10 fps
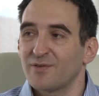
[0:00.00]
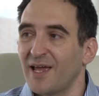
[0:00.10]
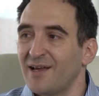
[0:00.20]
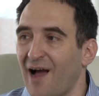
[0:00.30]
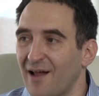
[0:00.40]

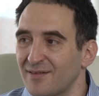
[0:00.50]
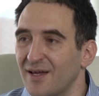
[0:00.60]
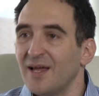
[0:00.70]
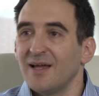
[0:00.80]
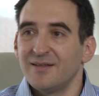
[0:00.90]
they can't
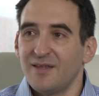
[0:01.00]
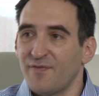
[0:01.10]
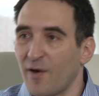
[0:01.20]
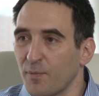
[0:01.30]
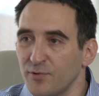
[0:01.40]

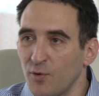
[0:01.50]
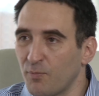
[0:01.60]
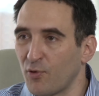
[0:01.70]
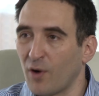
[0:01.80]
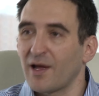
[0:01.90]
develop new
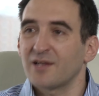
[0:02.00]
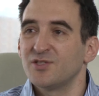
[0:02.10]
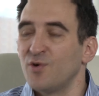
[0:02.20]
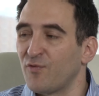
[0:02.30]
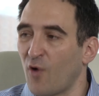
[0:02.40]

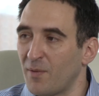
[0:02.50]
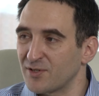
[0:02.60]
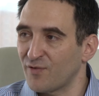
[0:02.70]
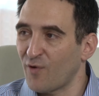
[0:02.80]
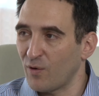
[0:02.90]
products, new
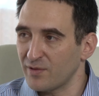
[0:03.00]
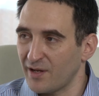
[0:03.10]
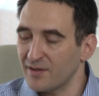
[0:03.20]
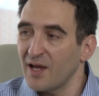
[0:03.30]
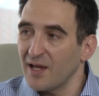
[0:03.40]
formats of
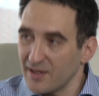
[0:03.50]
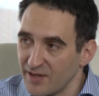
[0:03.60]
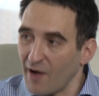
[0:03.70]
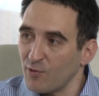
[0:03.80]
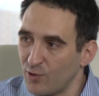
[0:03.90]
content.
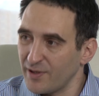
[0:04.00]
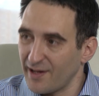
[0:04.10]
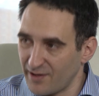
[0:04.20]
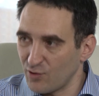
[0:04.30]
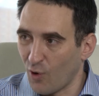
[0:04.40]
They are good
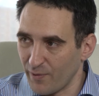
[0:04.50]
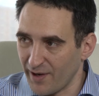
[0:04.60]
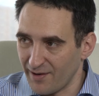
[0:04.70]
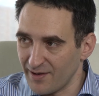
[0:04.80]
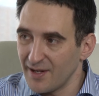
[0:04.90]
in
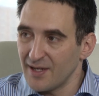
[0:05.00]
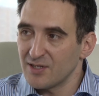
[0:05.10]
editorial.